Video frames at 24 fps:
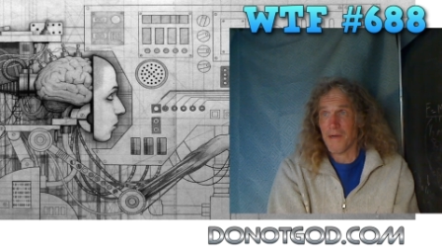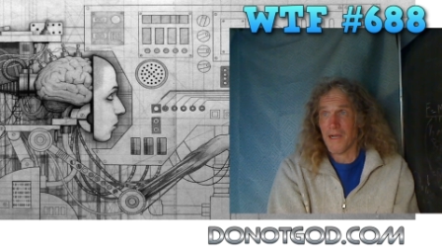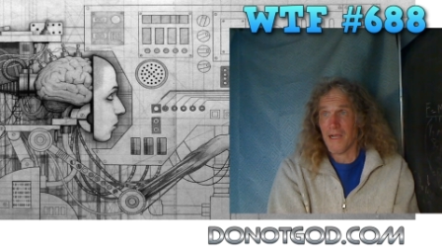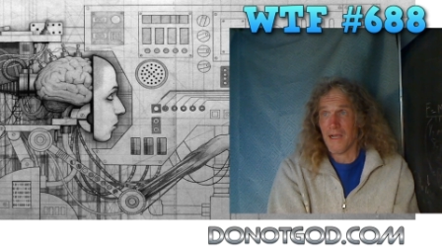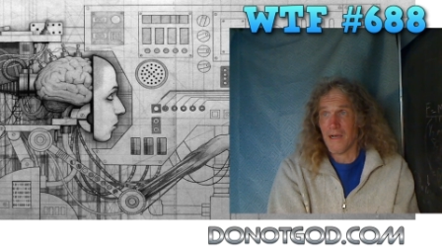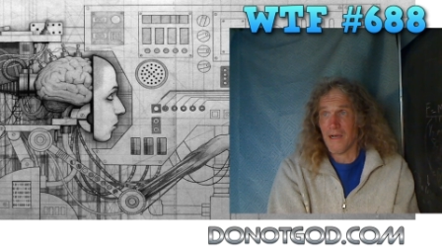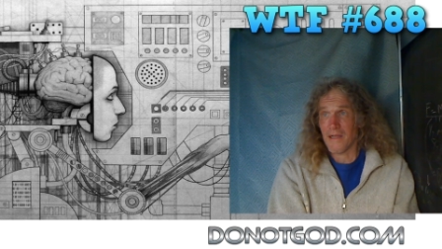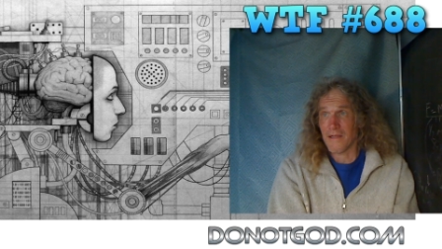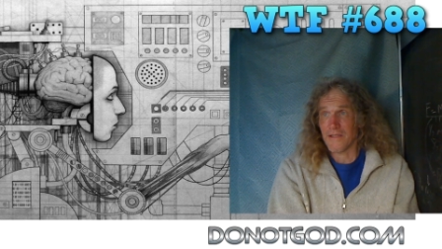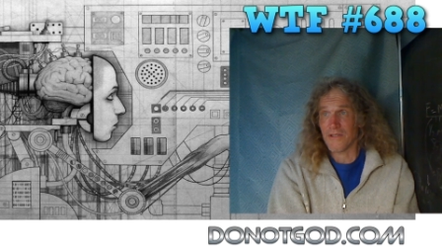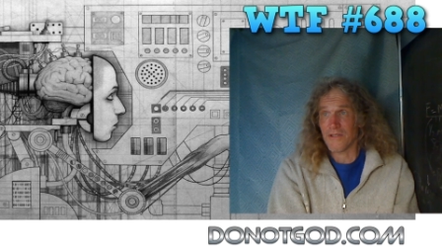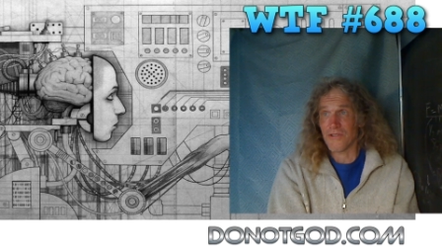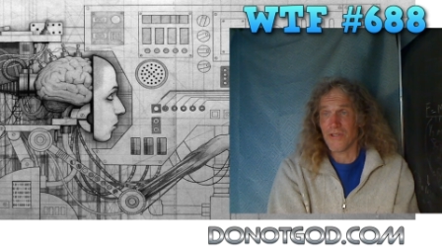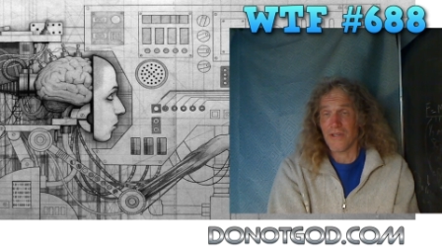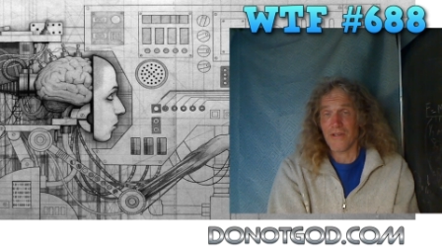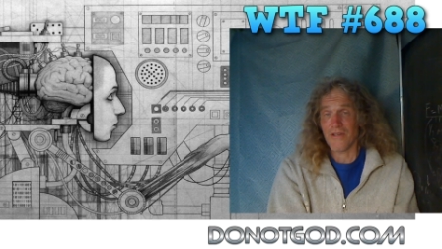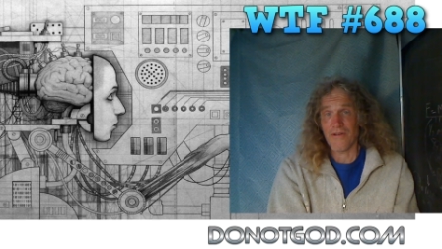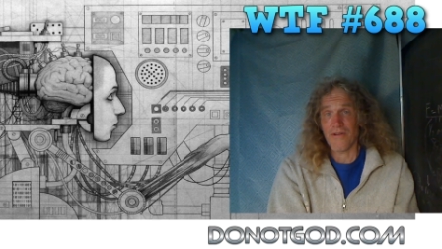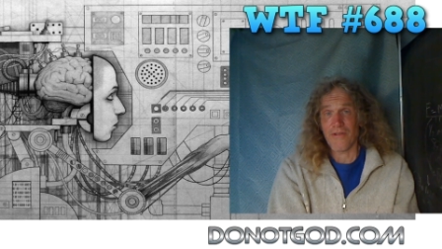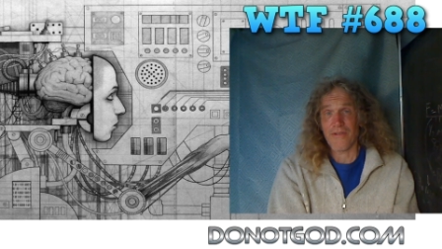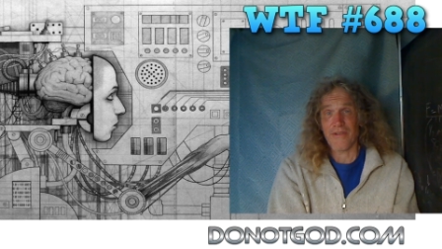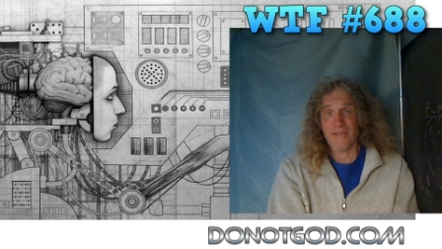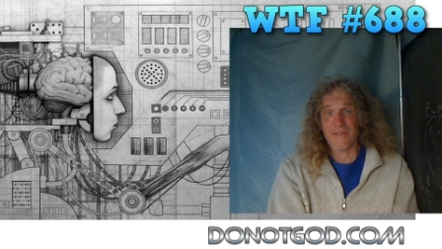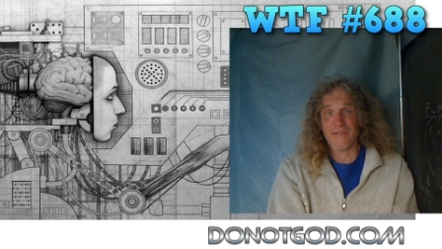
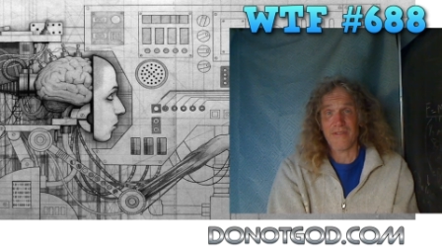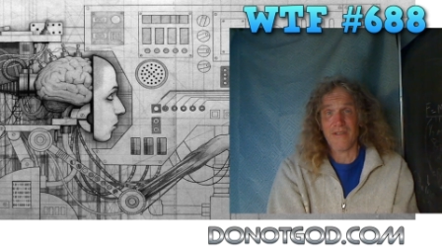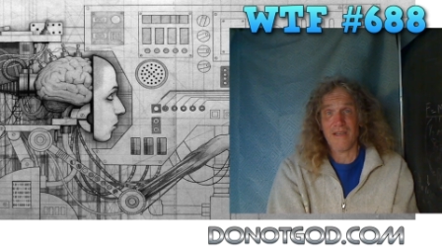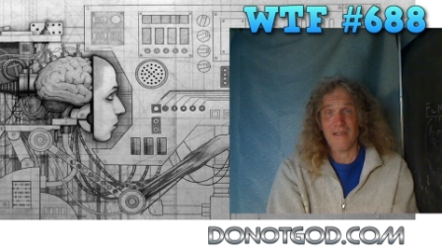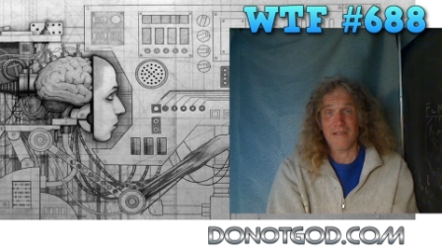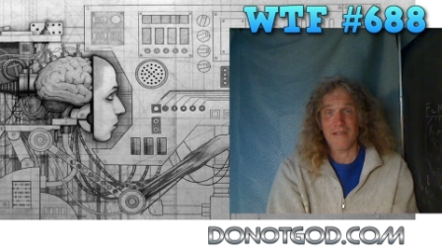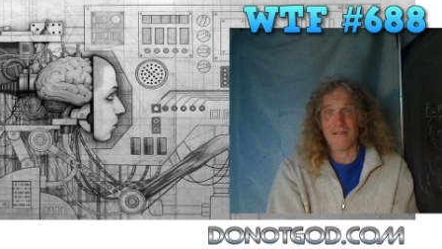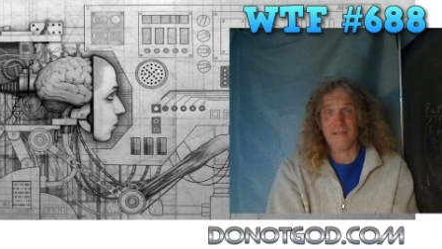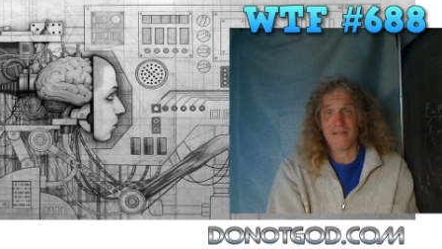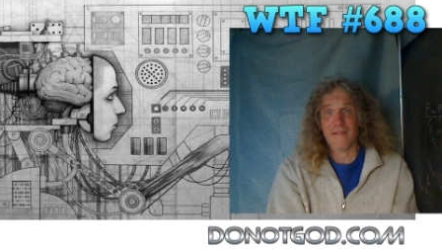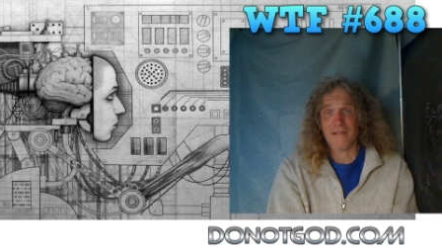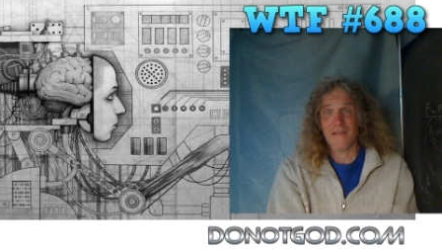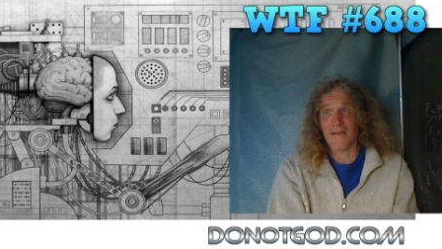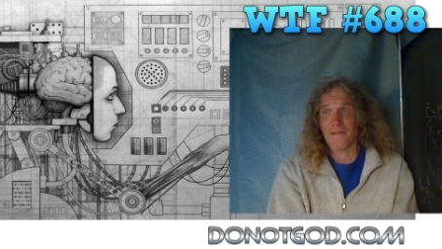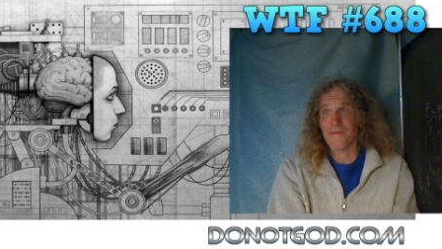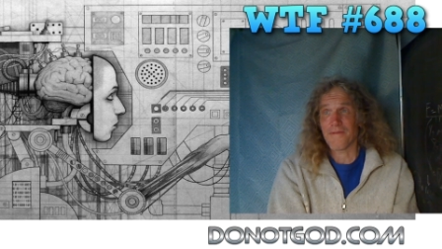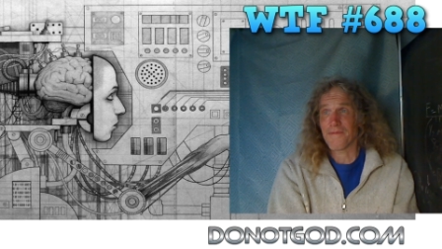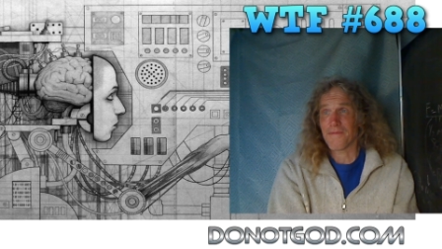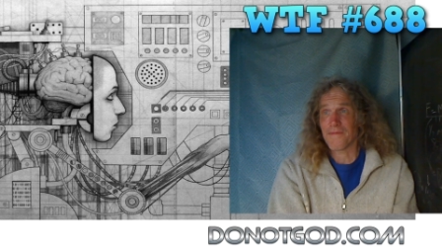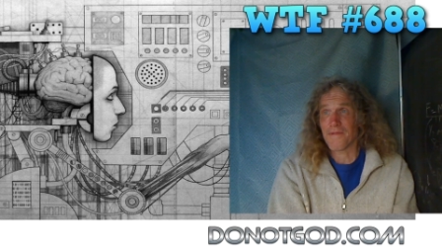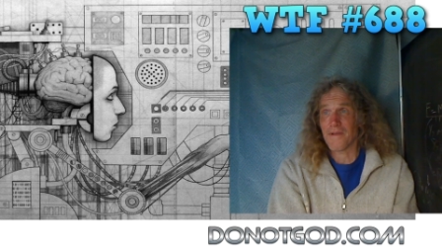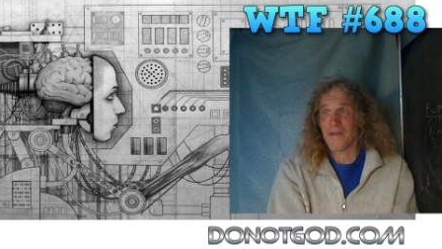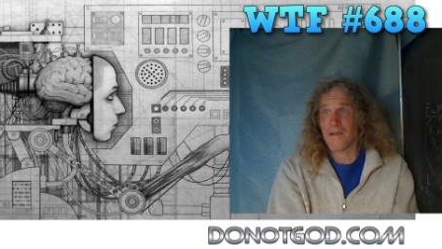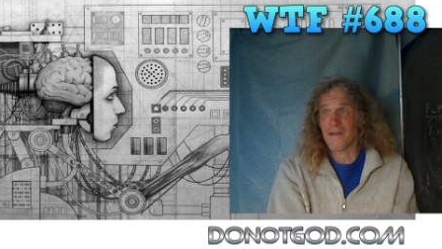biology and all this kind of
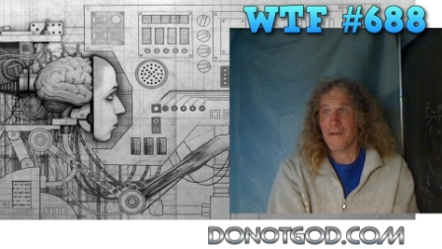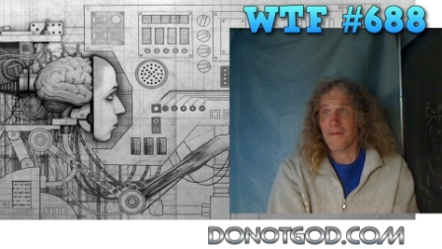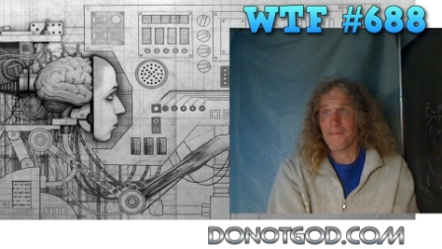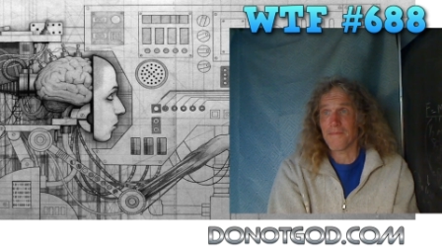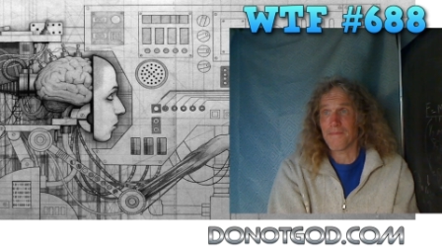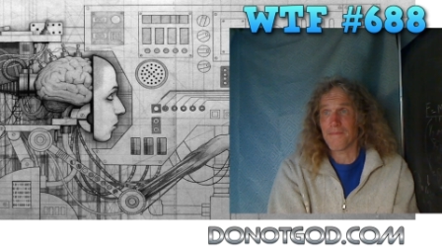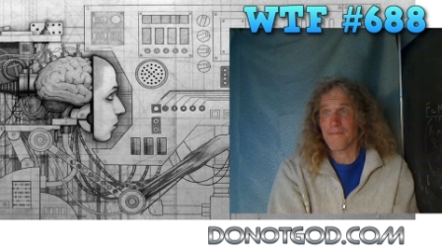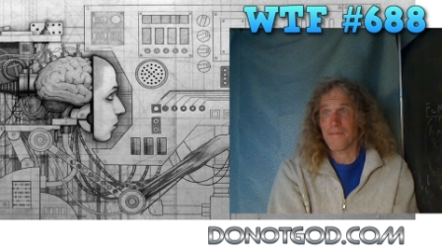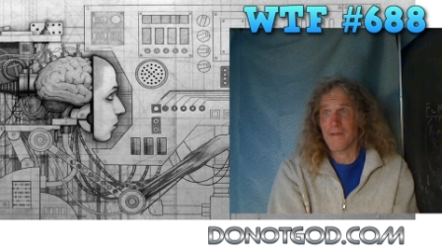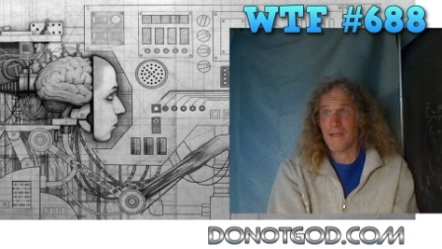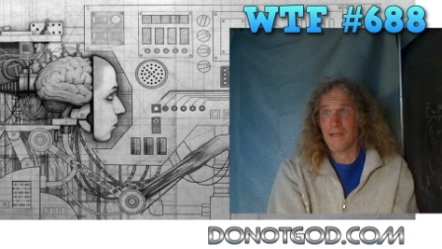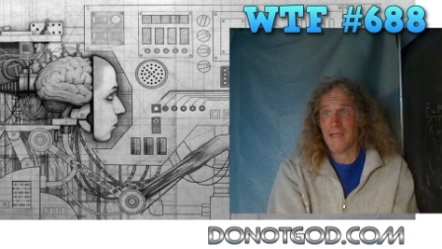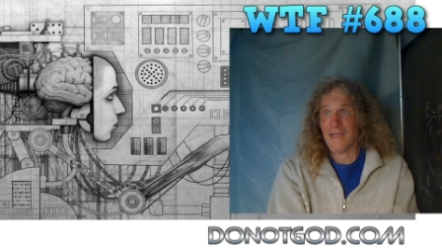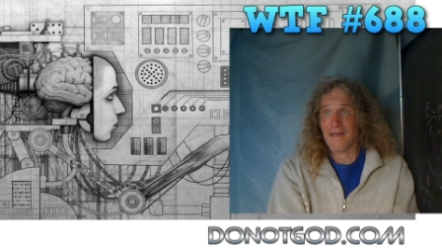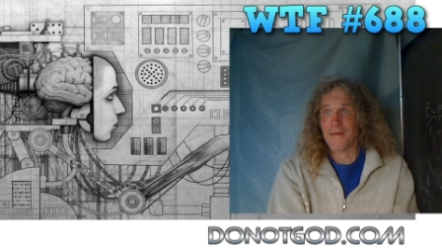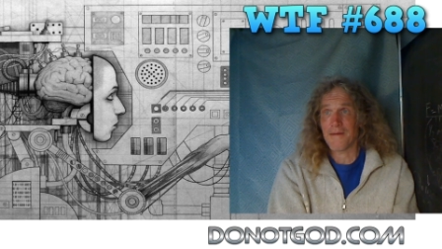stuff, um,